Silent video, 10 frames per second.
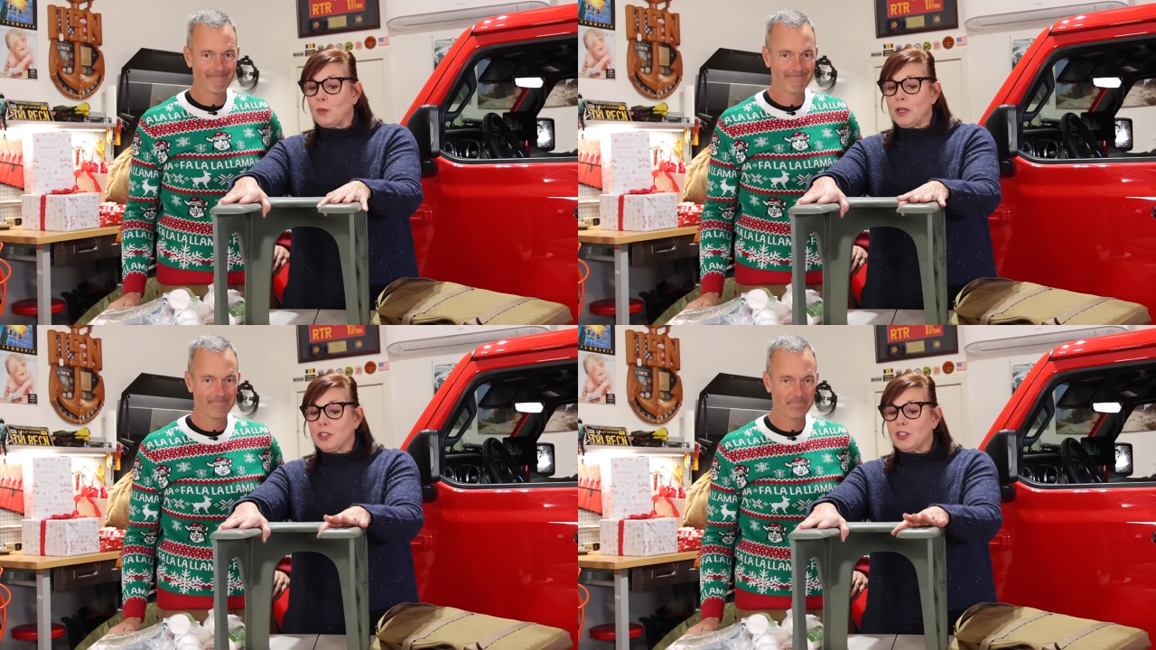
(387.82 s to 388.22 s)

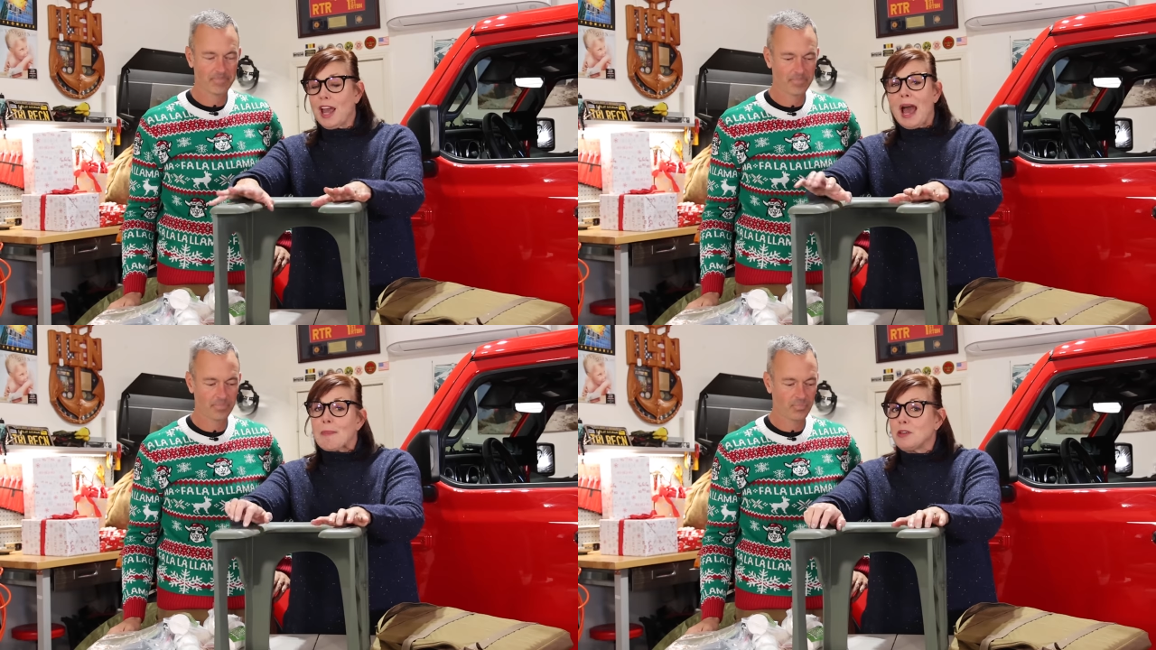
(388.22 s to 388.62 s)
Speaker 1: which
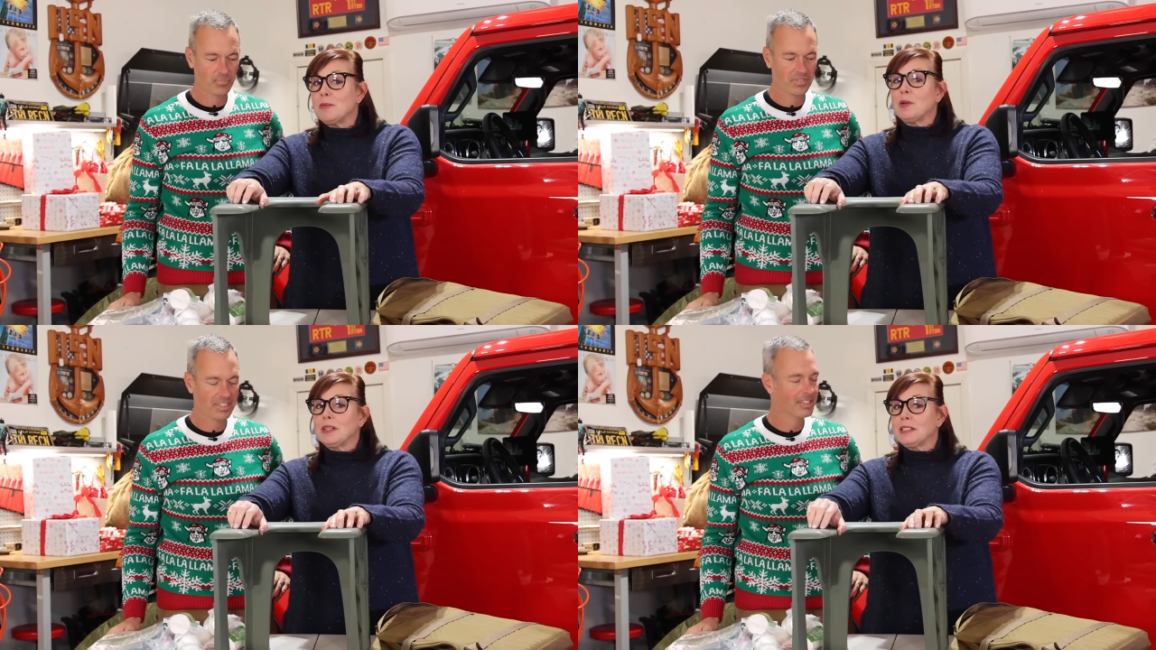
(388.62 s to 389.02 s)
happened to
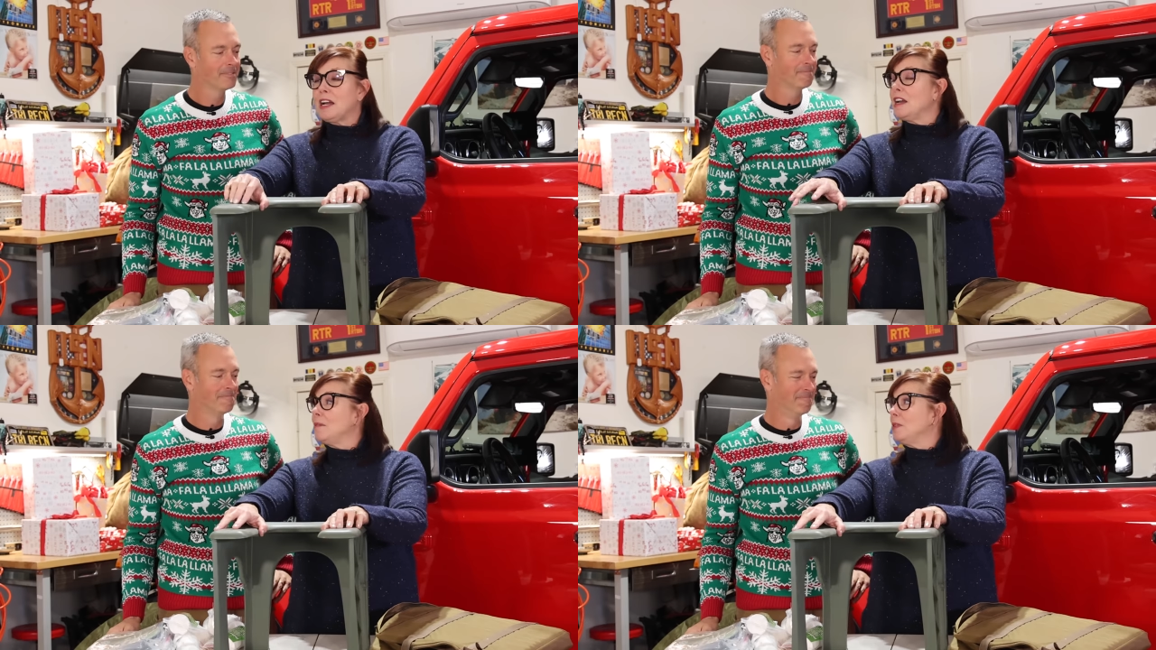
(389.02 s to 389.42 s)
me one
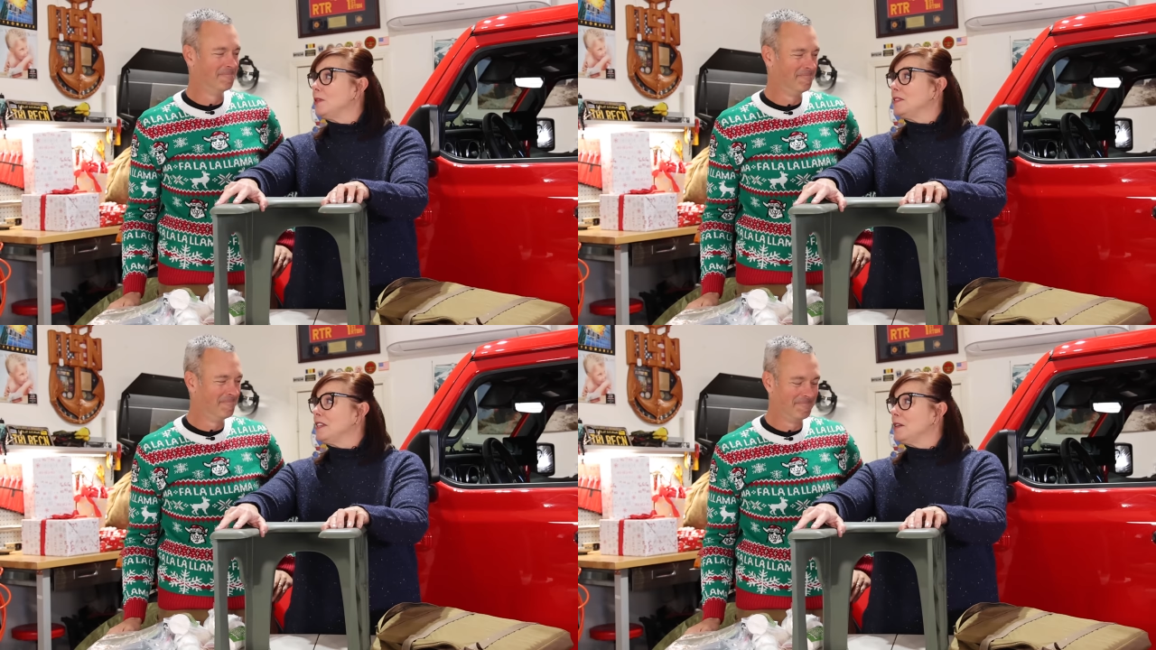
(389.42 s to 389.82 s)
time
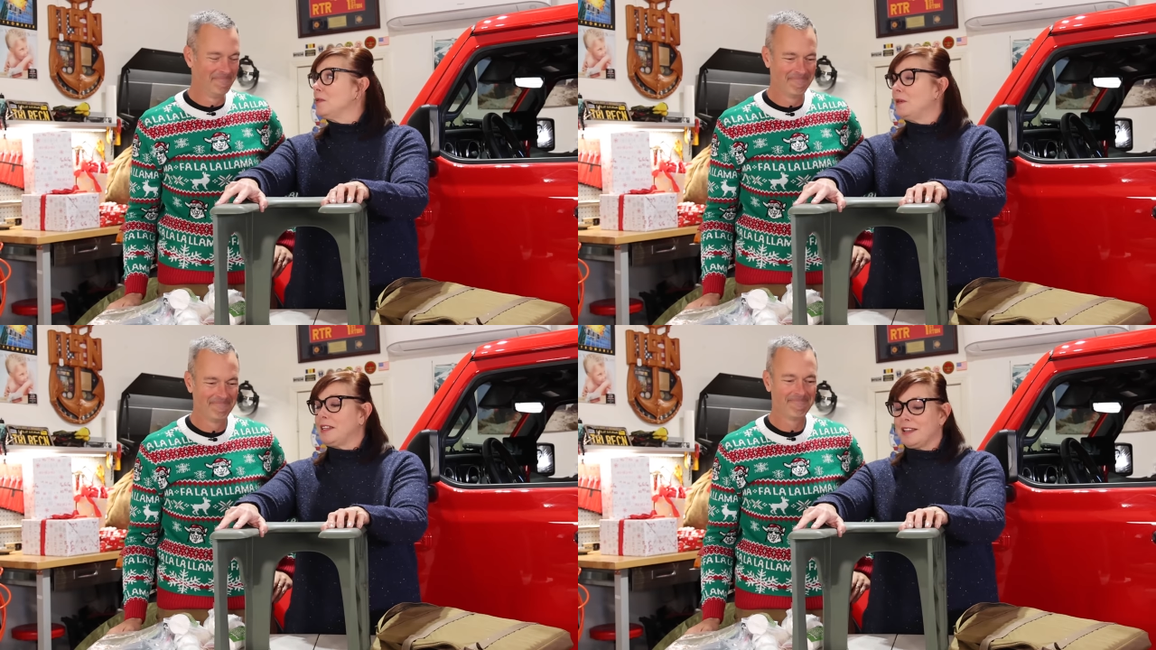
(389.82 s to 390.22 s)
using
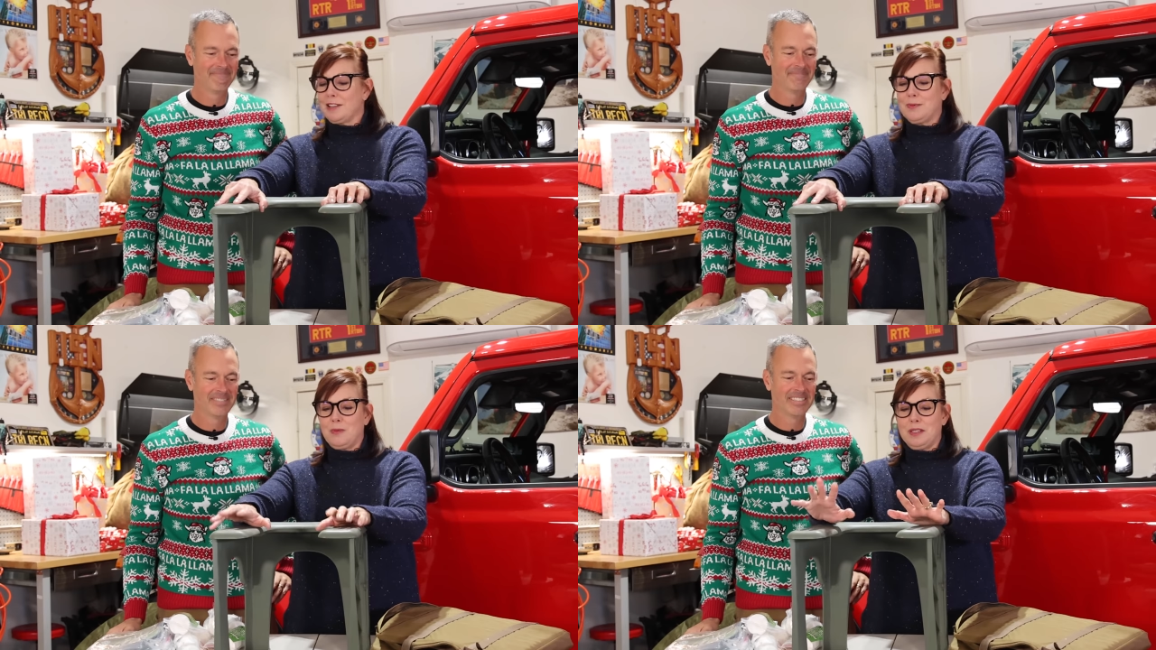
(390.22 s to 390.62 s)
one of
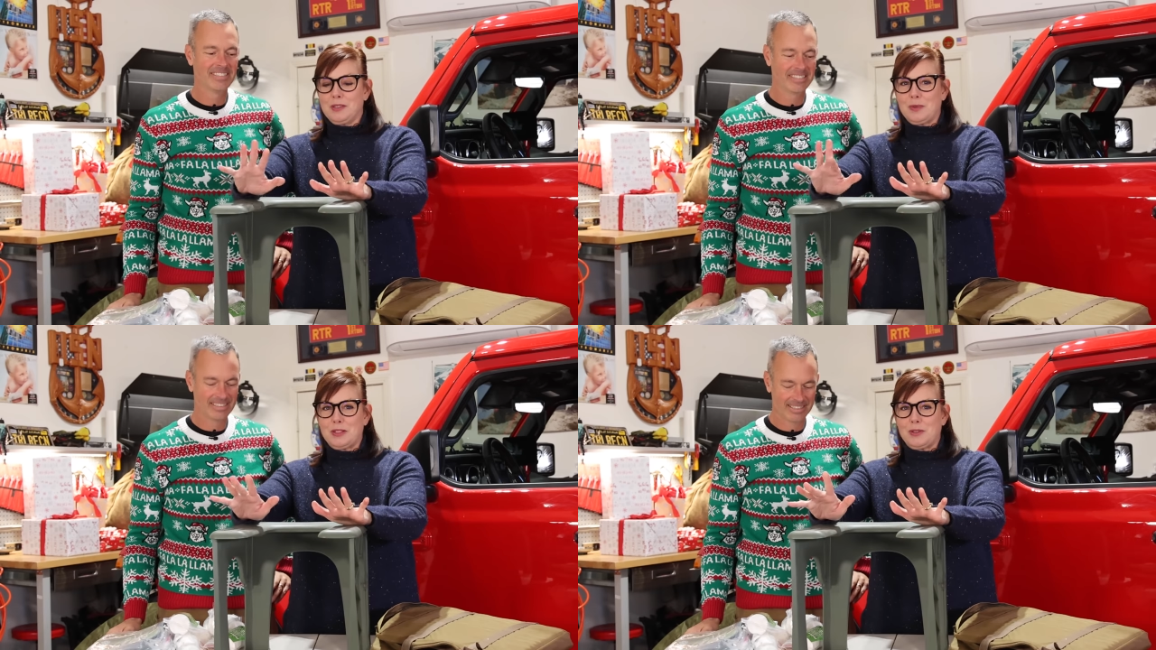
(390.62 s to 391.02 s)
the ones
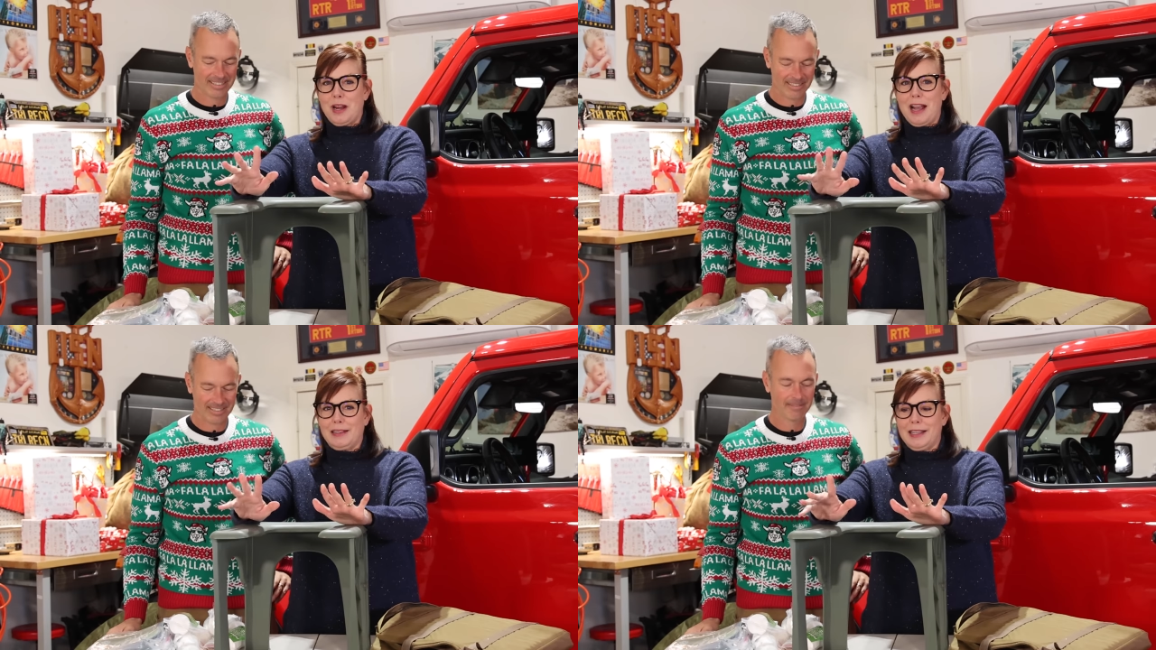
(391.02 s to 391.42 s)
with the
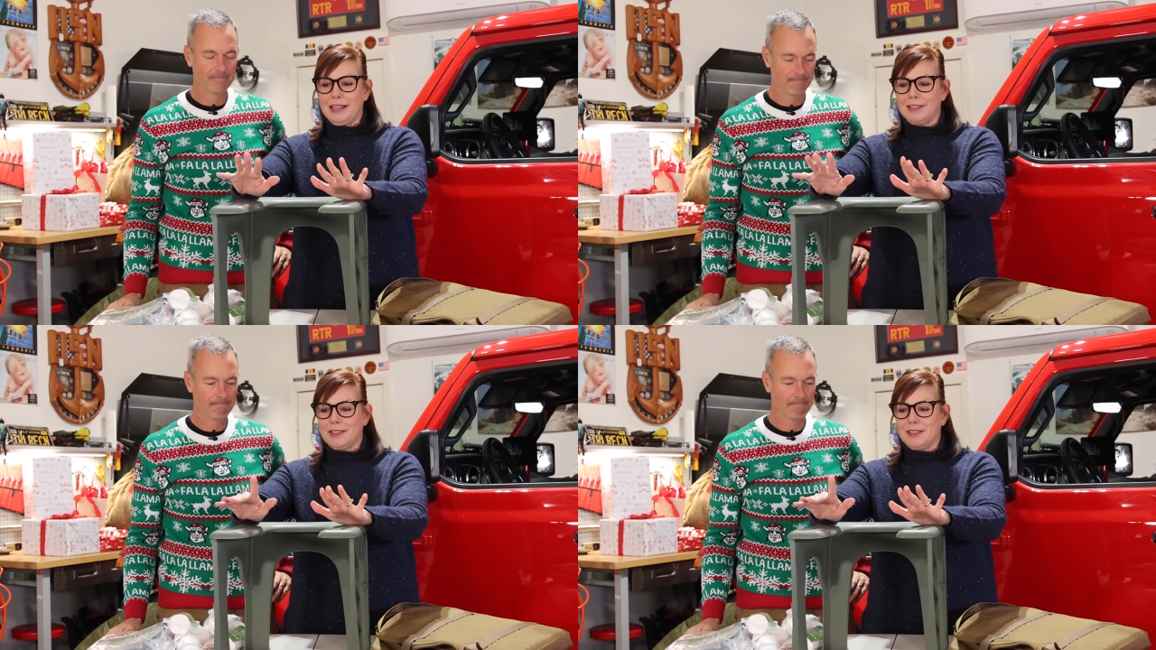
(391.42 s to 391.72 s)
tri legs,